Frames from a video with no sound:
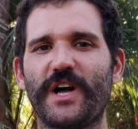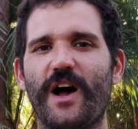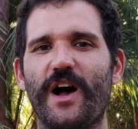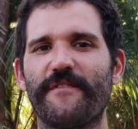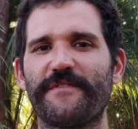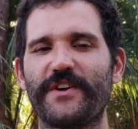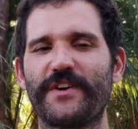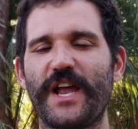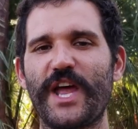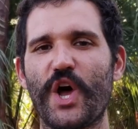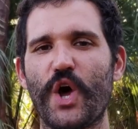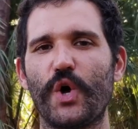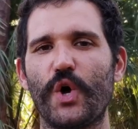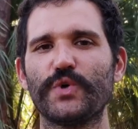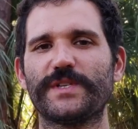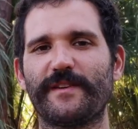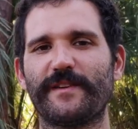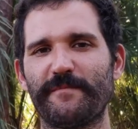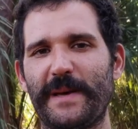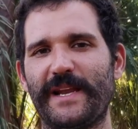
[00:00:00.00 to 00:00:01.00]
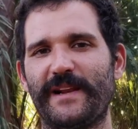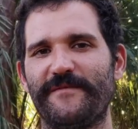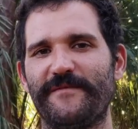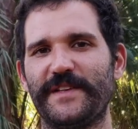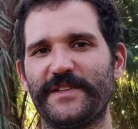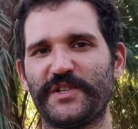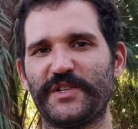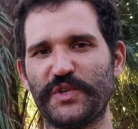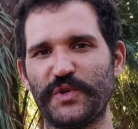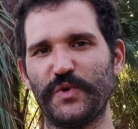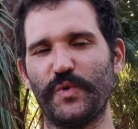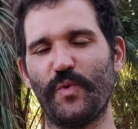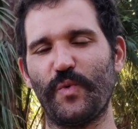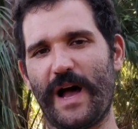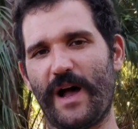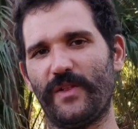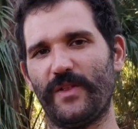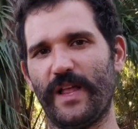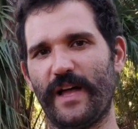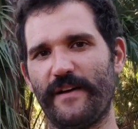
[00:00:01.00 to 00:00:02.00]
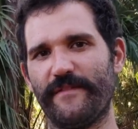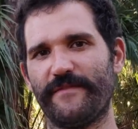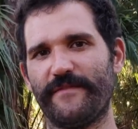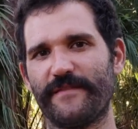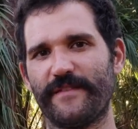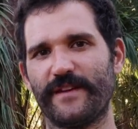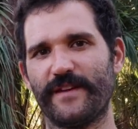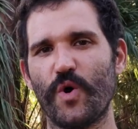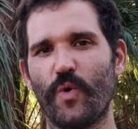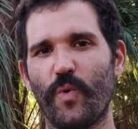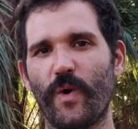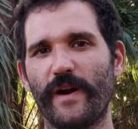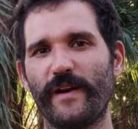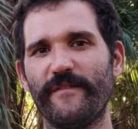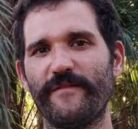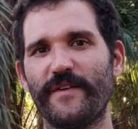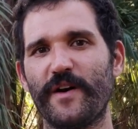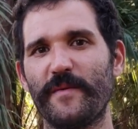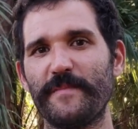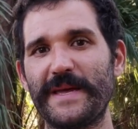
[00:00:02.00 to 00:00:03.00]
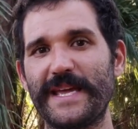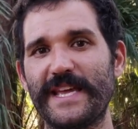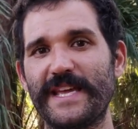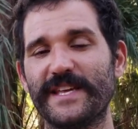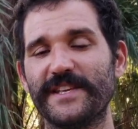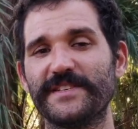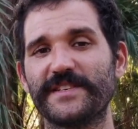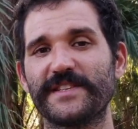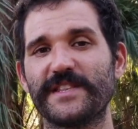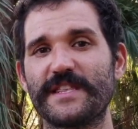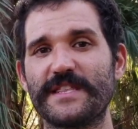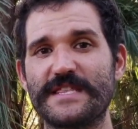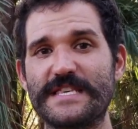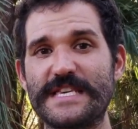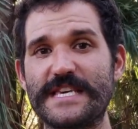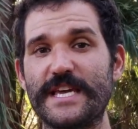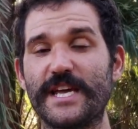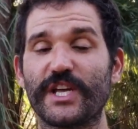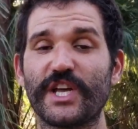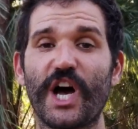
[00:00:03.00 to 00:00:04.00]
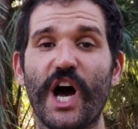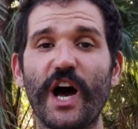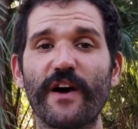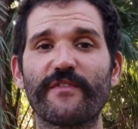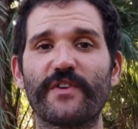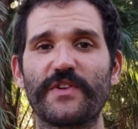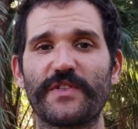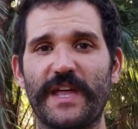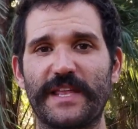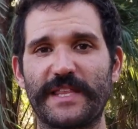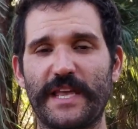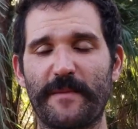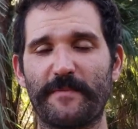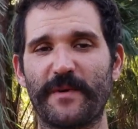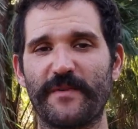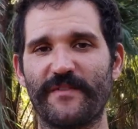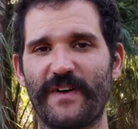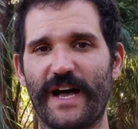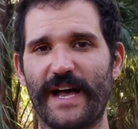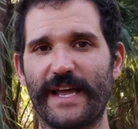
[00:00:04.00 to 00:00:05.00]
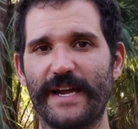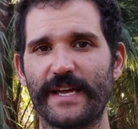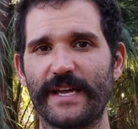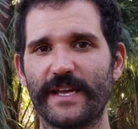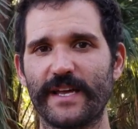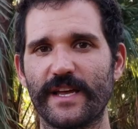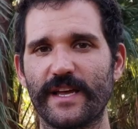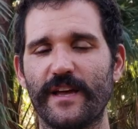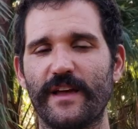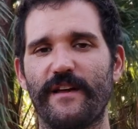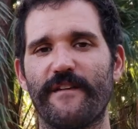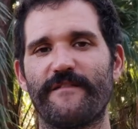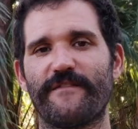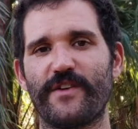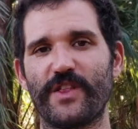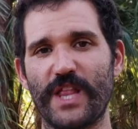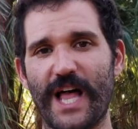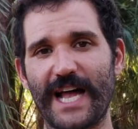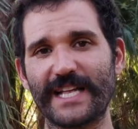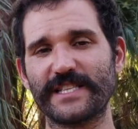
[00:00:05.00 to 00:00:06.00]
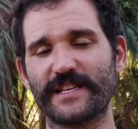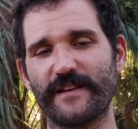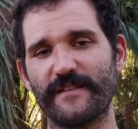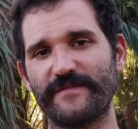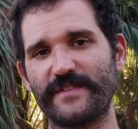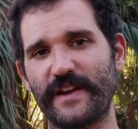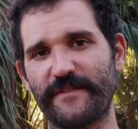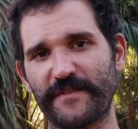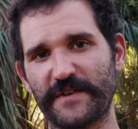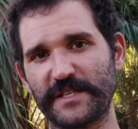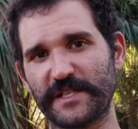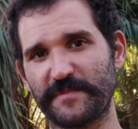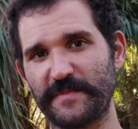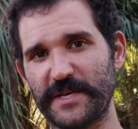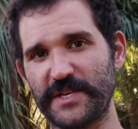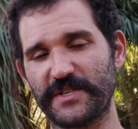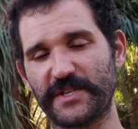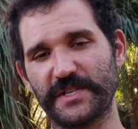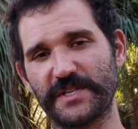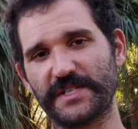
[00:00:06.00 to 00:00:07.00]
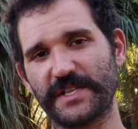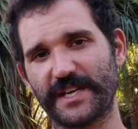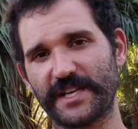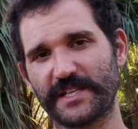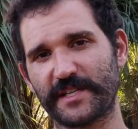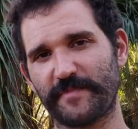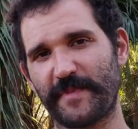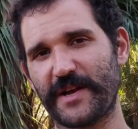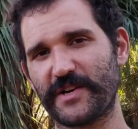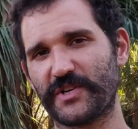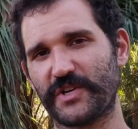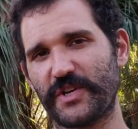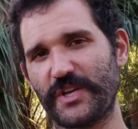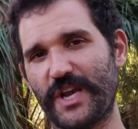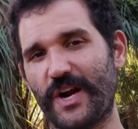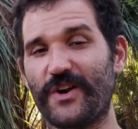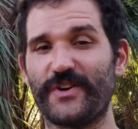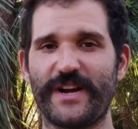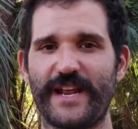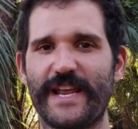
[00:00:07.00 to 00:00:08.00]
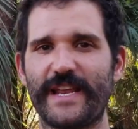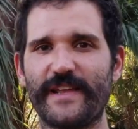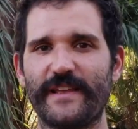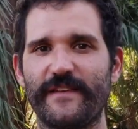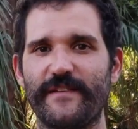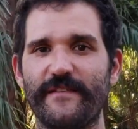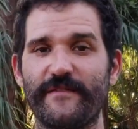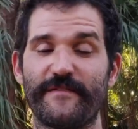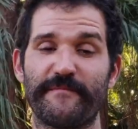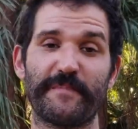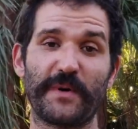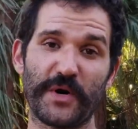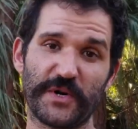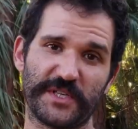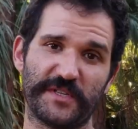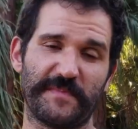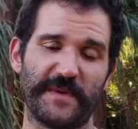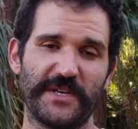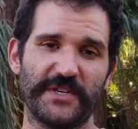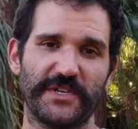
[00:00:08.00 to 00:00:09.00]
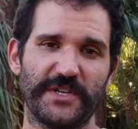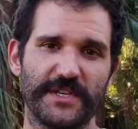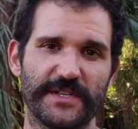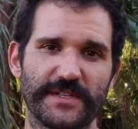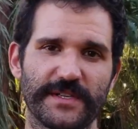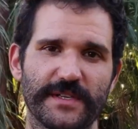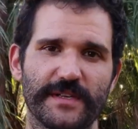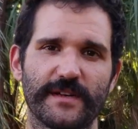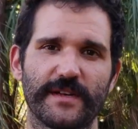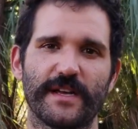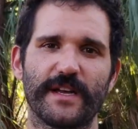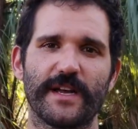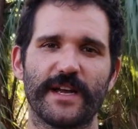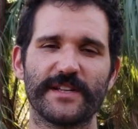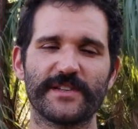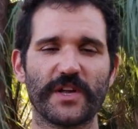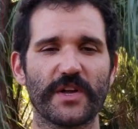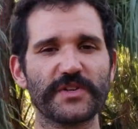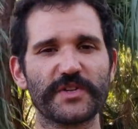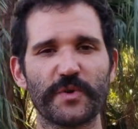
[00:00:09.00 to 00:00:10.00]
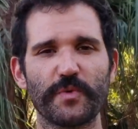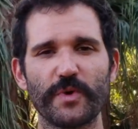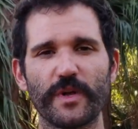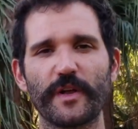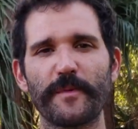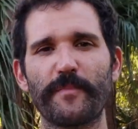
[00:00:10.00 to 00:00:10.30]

offer a host of benefits to wildlife. One of them is the cover that they provide for lots of different species, especially our native bird species. It's also really